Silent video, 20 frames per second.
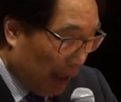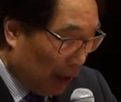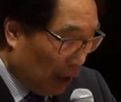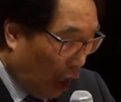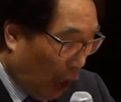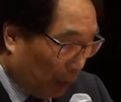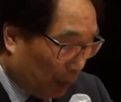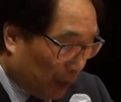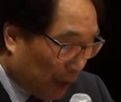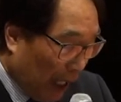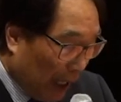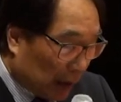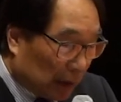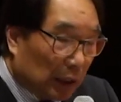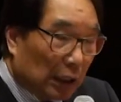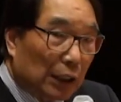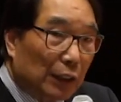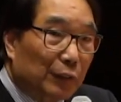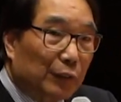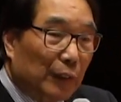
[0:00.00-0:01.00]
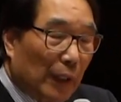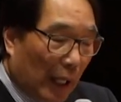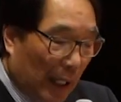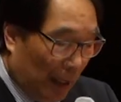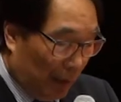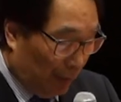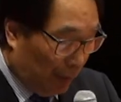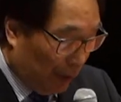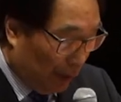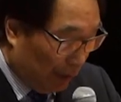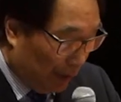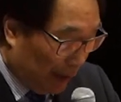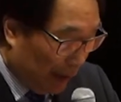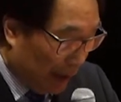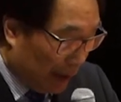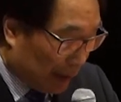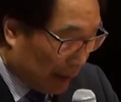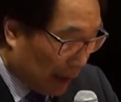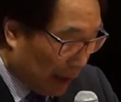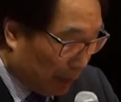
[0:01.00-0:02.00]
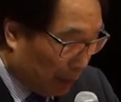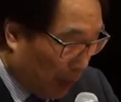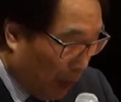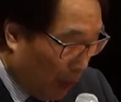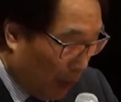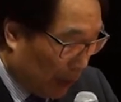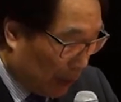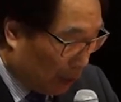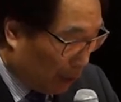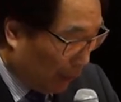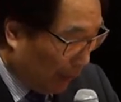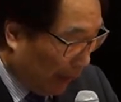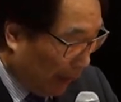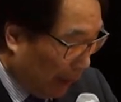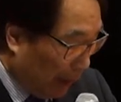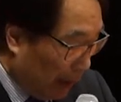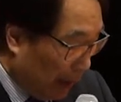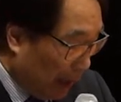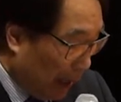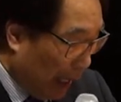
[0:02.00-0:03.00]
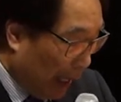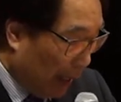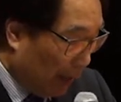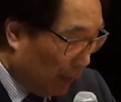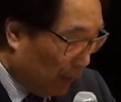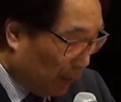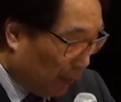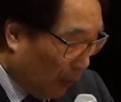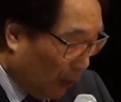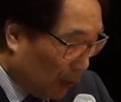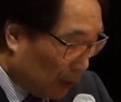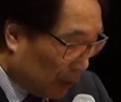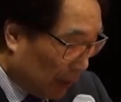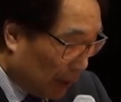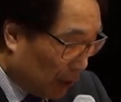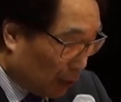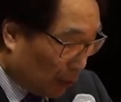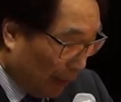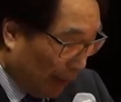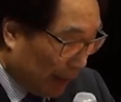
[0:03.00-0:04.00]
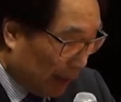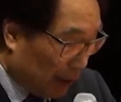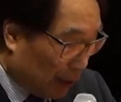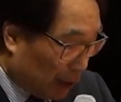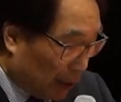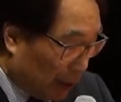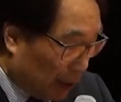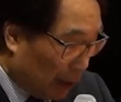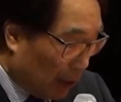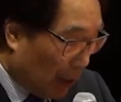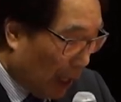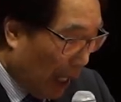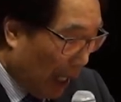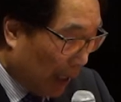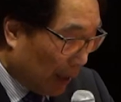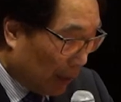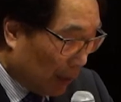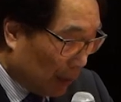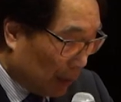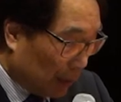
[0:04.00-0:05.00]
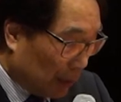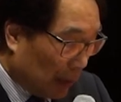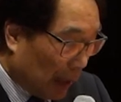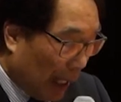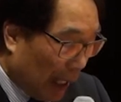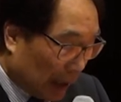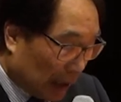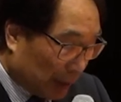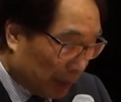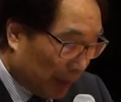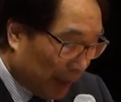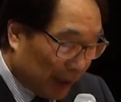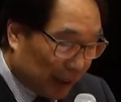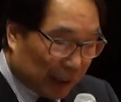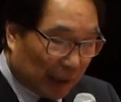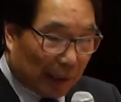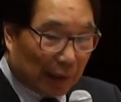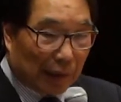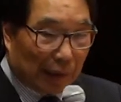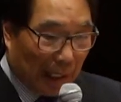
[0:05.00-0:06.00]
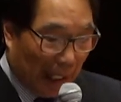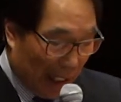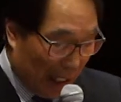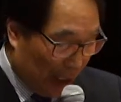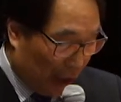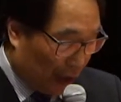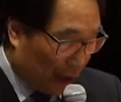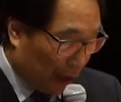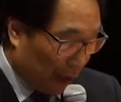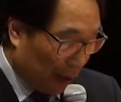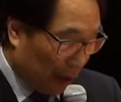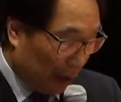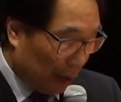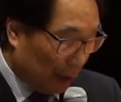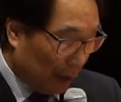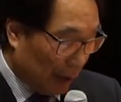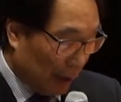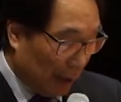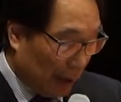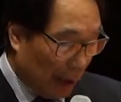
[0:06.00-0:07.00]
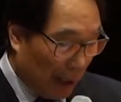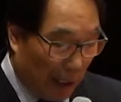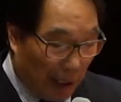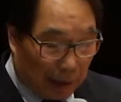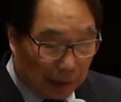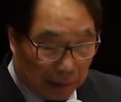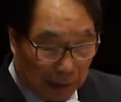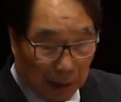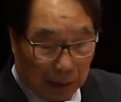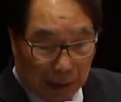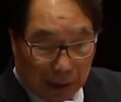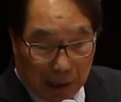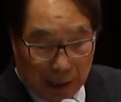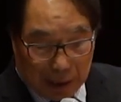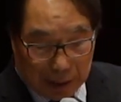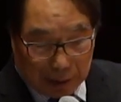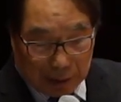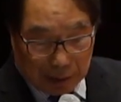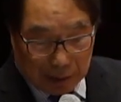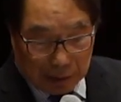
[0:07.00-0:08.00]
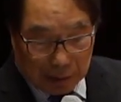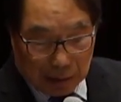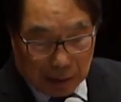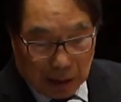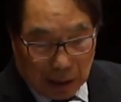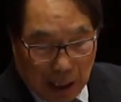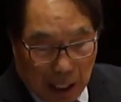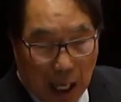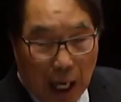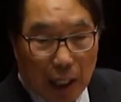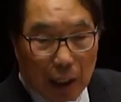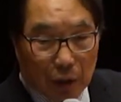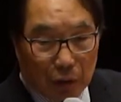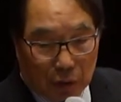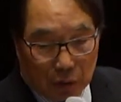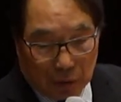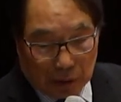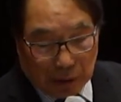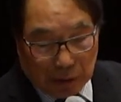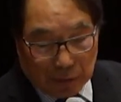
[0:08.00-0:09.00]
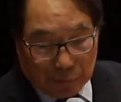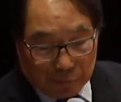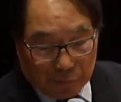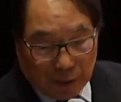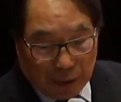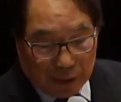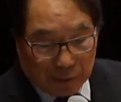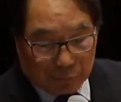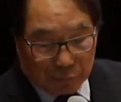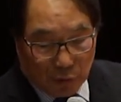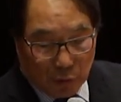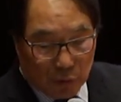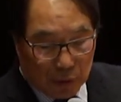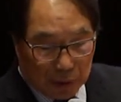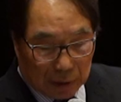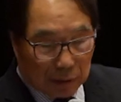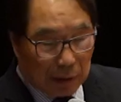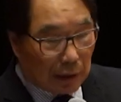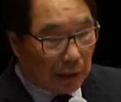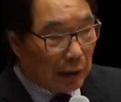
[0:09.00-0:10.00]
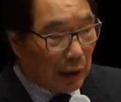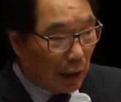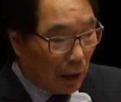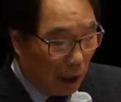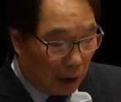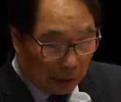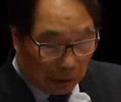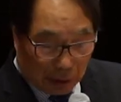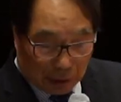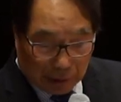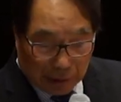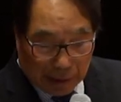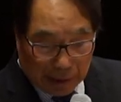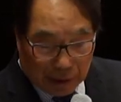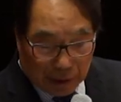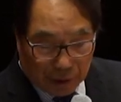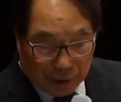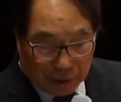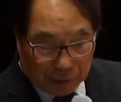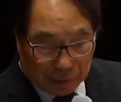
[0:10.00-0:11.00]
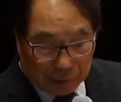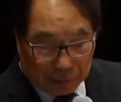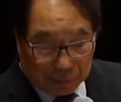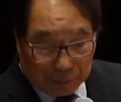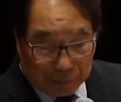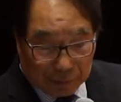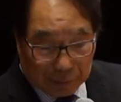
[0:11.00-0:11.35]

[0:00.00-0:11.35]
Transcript: an objective and realistic poetry and followed the traditional haiku expressing nature as it is. Haiku, in fact, focuses a lot on nature.